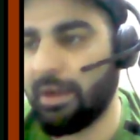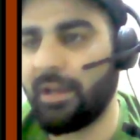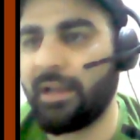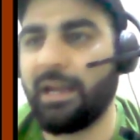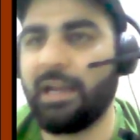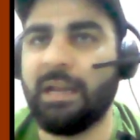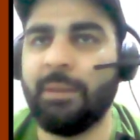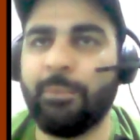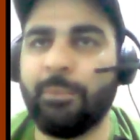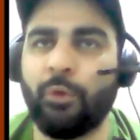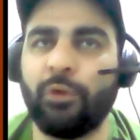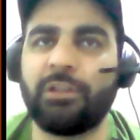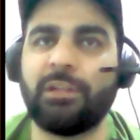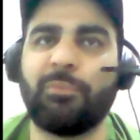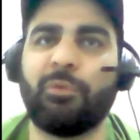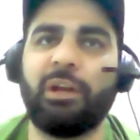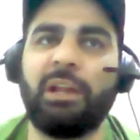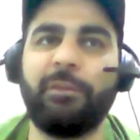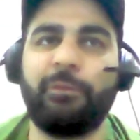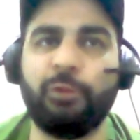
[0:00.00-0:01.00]
and improving the
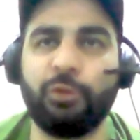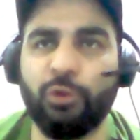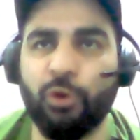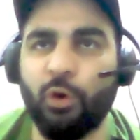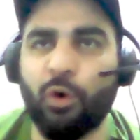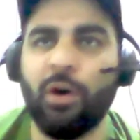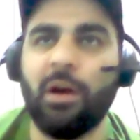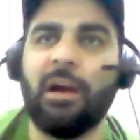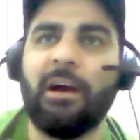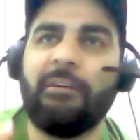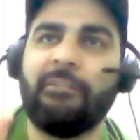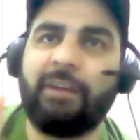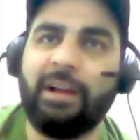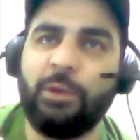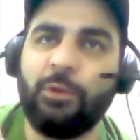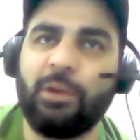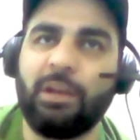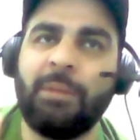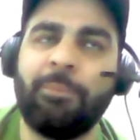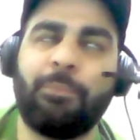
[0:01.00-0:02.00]
model, if you know why
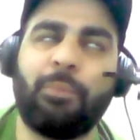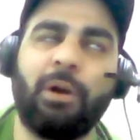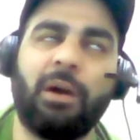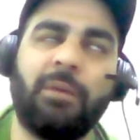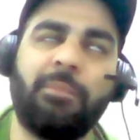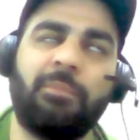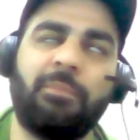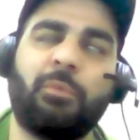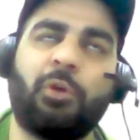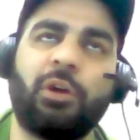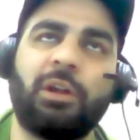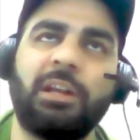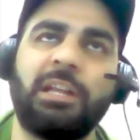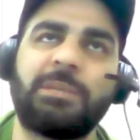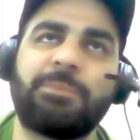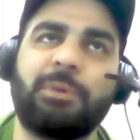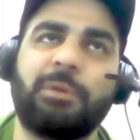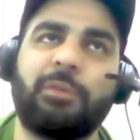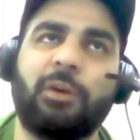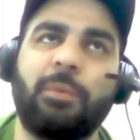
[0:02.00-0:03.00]
your model
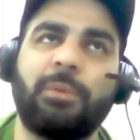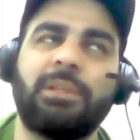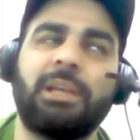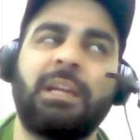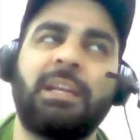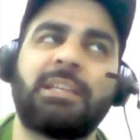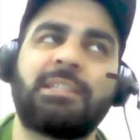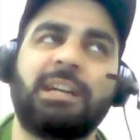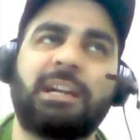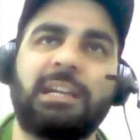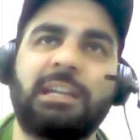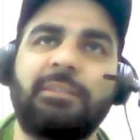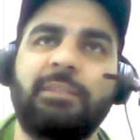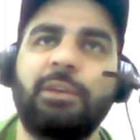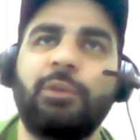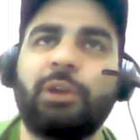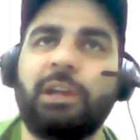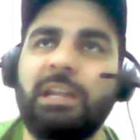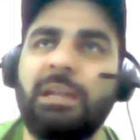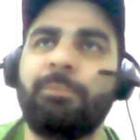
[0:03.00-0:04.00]
is performing in a certain way,
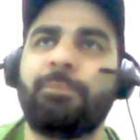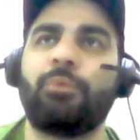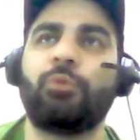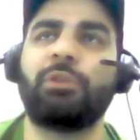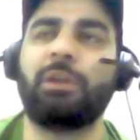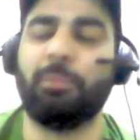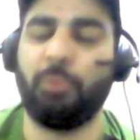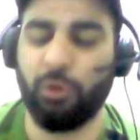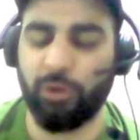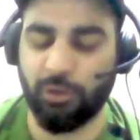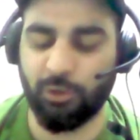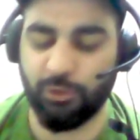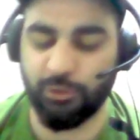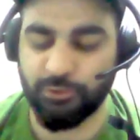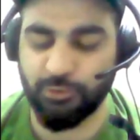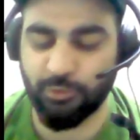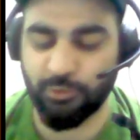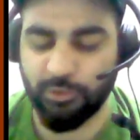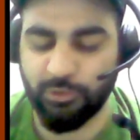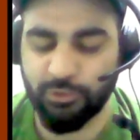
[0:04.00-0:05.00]
you can improve the model
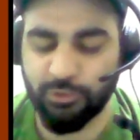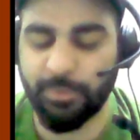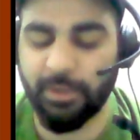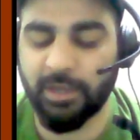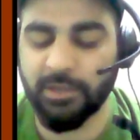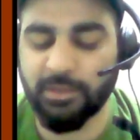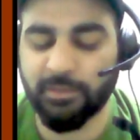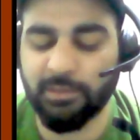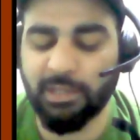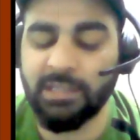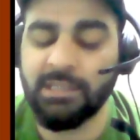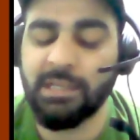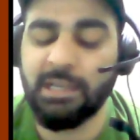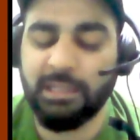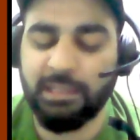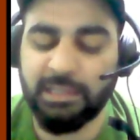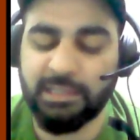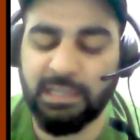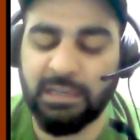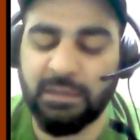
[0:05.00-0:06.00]
also. So because of that,
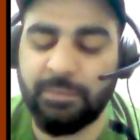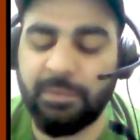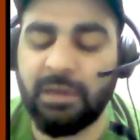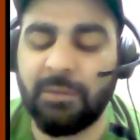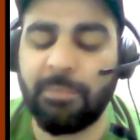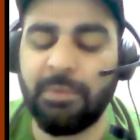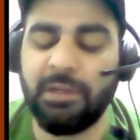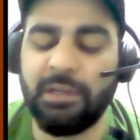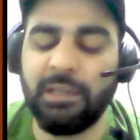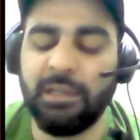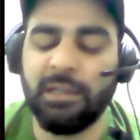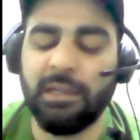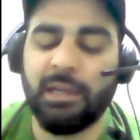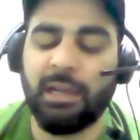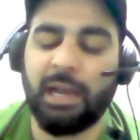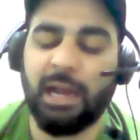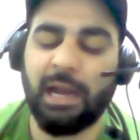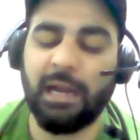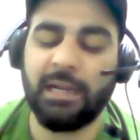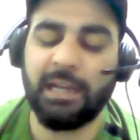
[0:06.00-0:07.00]
this interpretability
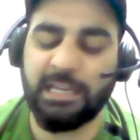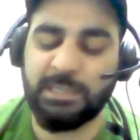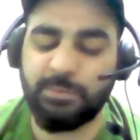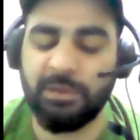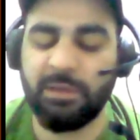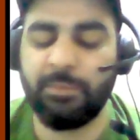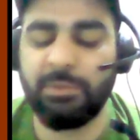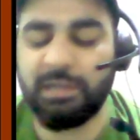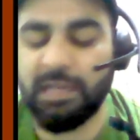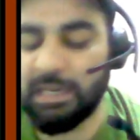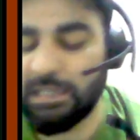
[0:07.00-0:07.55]
and explainability and